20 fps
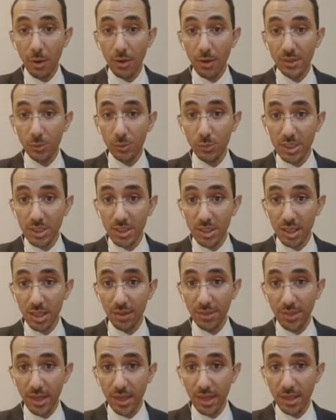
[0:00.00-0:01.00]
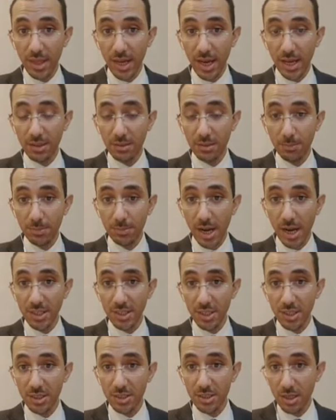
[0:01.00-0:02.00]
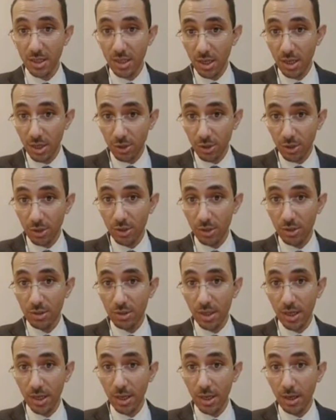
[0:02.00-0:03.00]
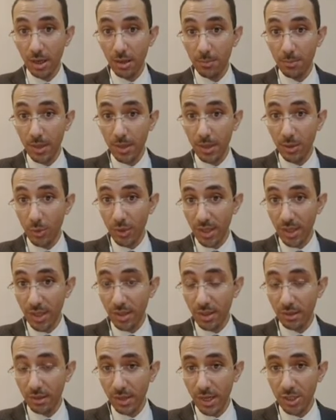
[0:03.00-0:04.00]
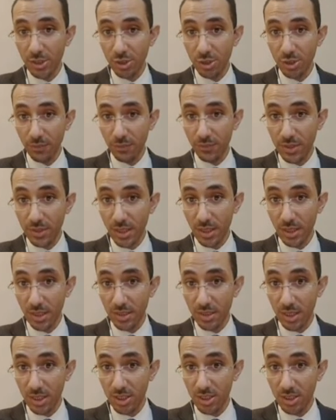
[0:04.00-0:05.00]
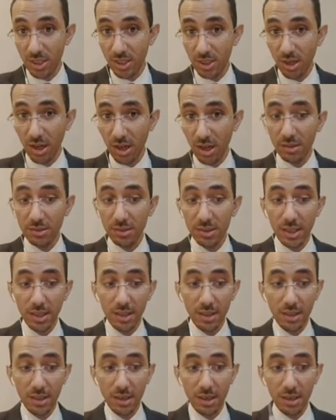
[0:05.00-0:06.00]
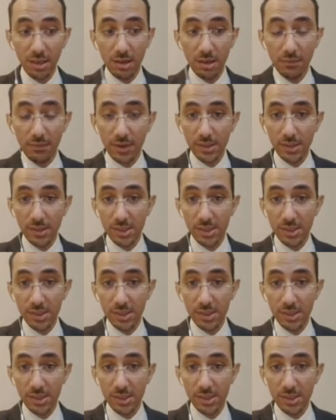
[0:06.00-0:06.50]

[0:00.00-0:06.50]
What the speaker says: However, we still think that prices could be within the range of $60 in the